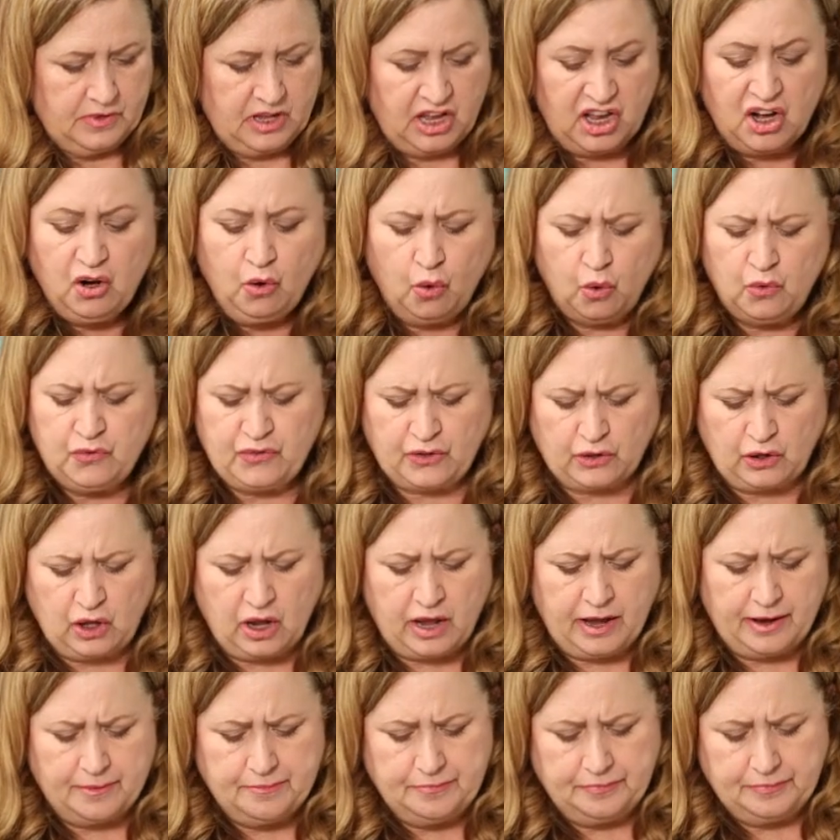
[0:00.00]
It holds a
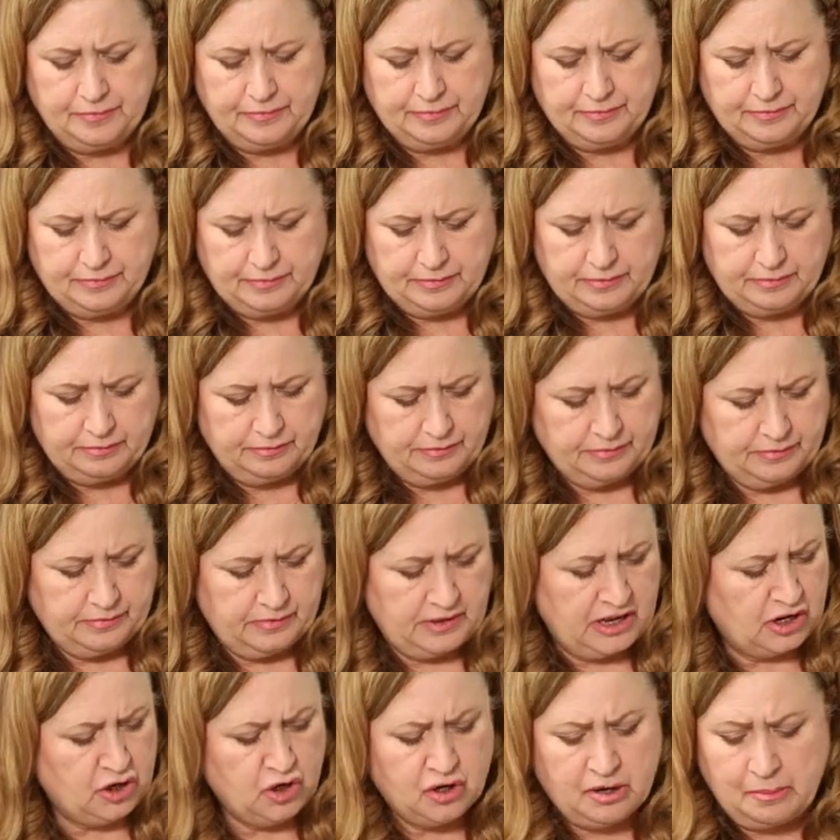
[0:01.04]
lot.
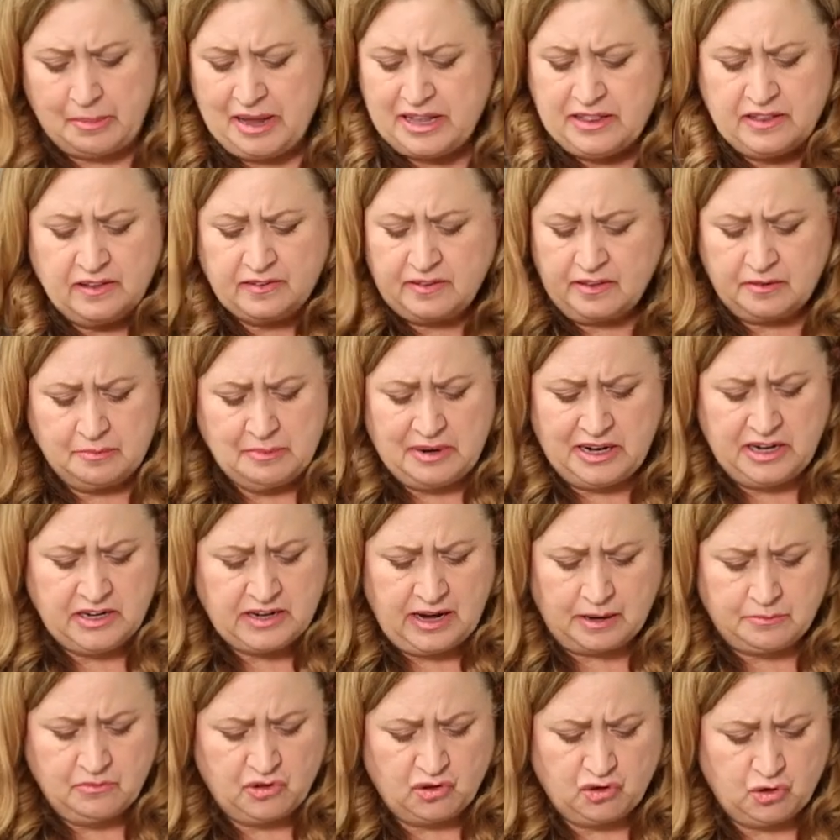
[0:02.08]
And you can make this as many
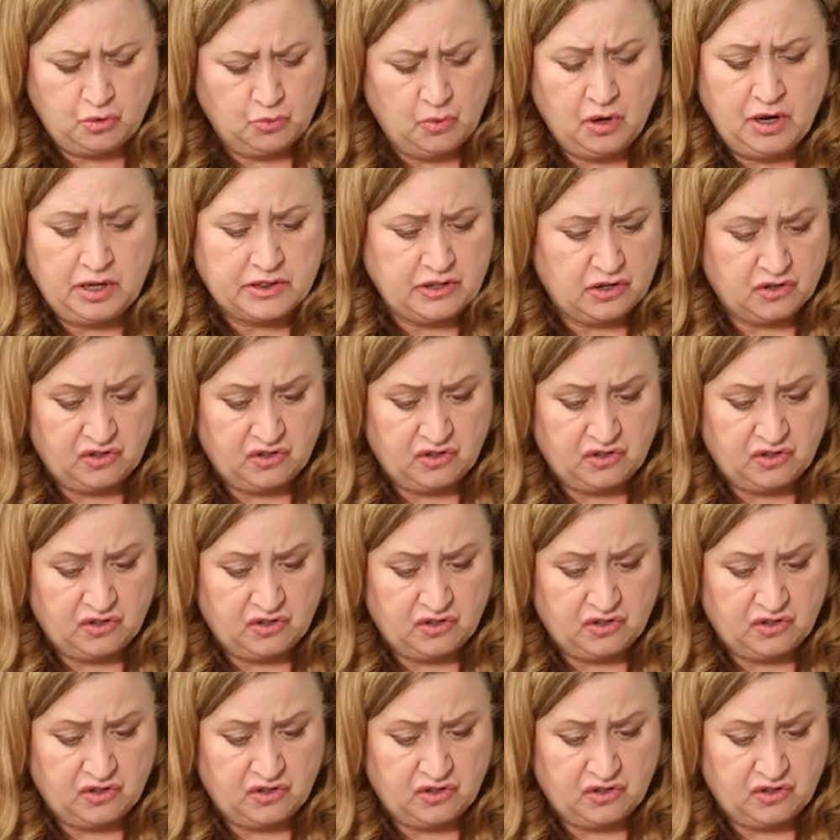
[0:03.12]
times as you want.